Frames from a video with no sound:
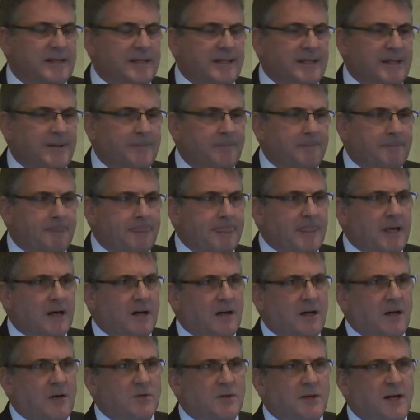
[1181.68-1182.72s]

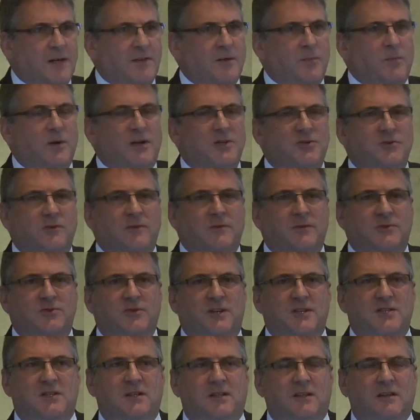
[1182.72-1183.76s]
Had the pleasure of
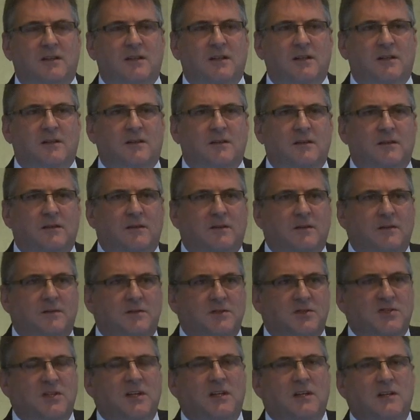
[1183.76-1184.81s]
addressing the
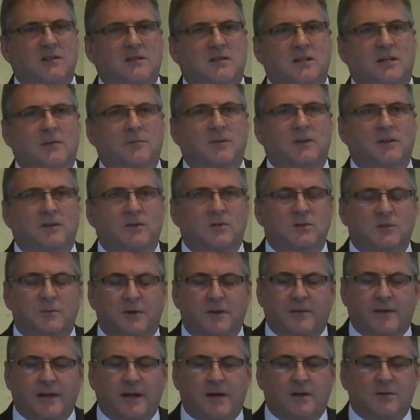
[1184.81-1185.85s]
senior team at the
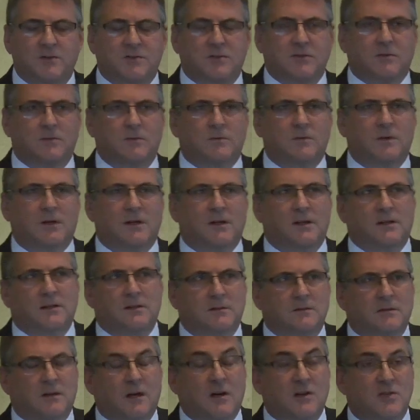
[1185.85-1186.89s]
Automotive Council
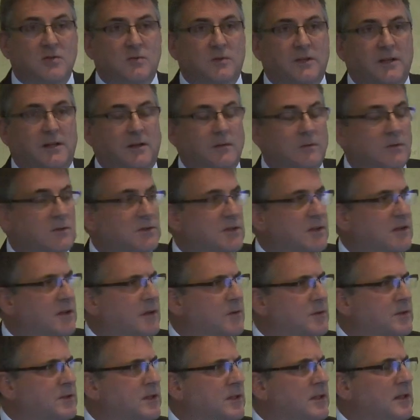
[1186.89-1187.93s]
last week, I think
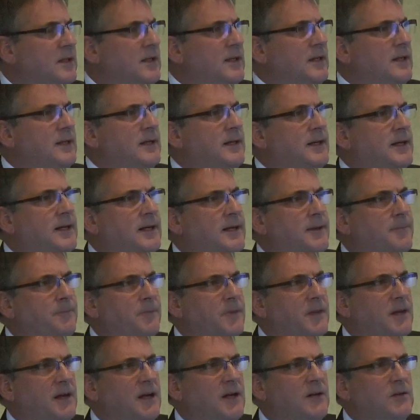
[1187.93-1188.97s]
it was.
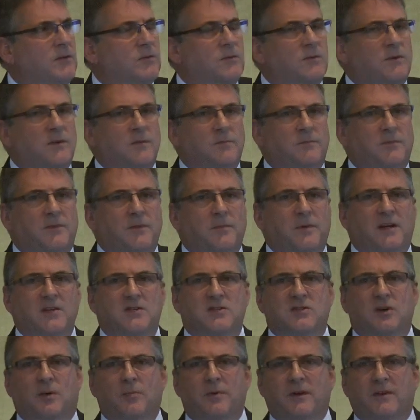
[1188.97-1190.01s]
And the
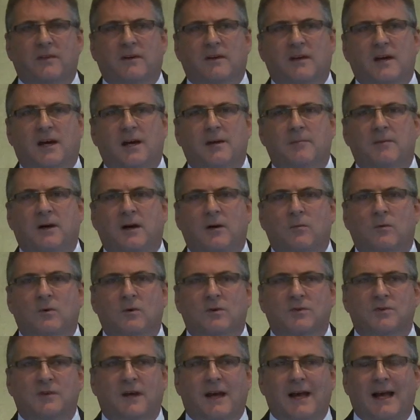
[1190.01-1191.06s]
biggest topic that came up
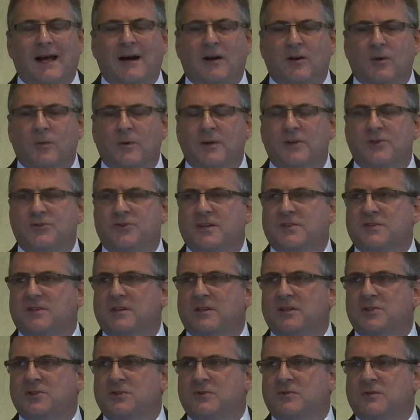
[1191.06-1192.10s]
was how do we address
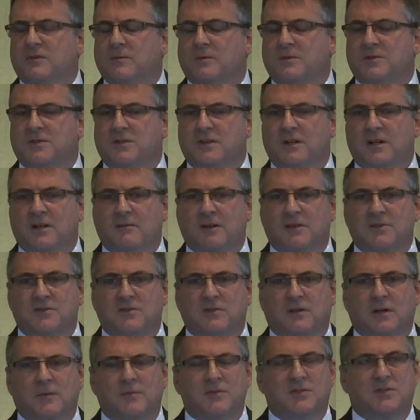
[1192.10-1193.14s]
the issues that we're seeing around
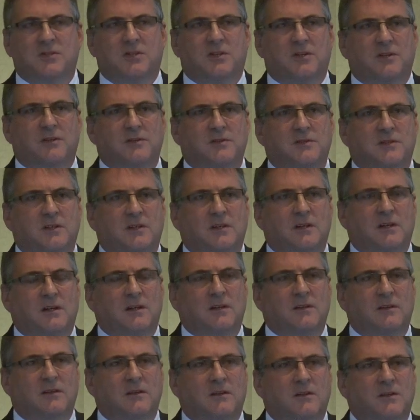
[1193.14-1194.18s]
cybersecurity
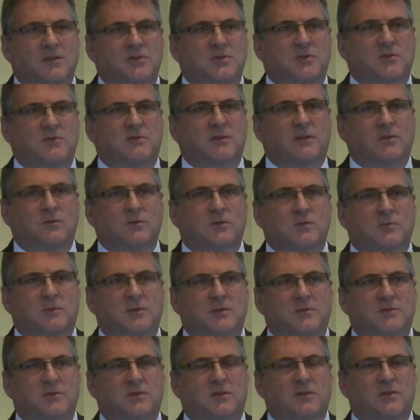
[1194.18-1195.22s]
and the issues around
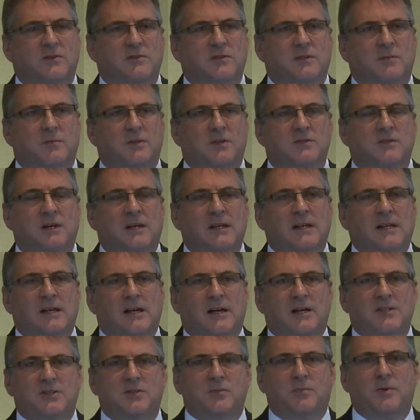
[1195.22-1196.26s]
automotive security? Because
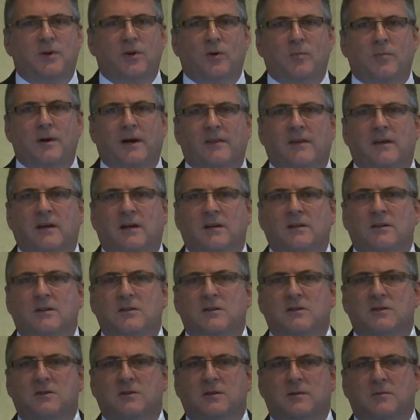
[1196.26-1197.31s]
as you peel back the
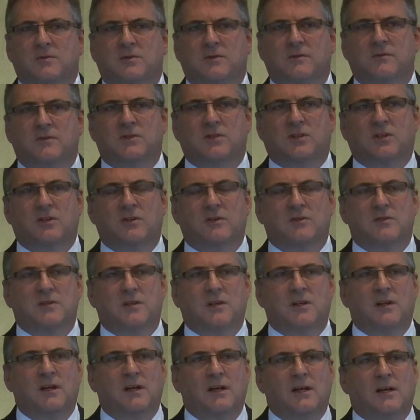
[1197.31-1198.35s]
onion in terms of
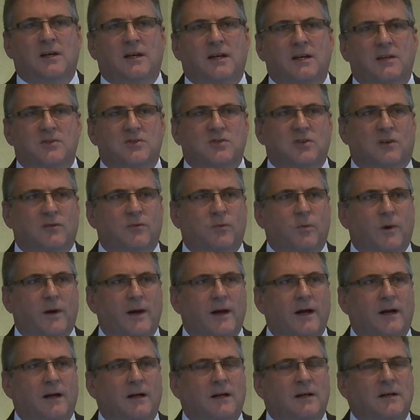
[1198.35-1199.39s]
security in
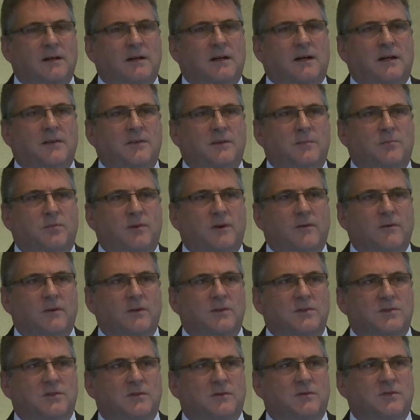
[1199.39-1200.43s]
software and the
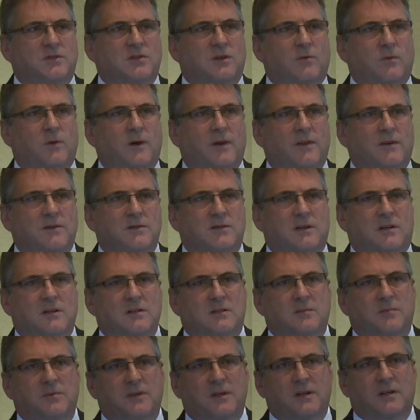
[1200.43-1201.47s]
prevalence of software that's going
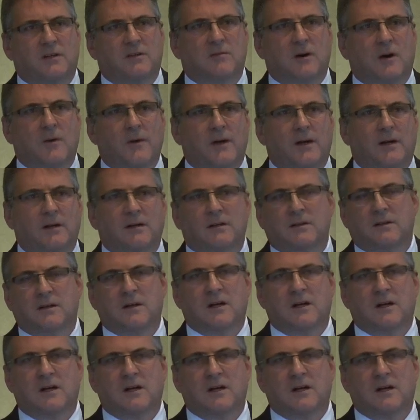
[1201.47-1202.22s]
to be growing at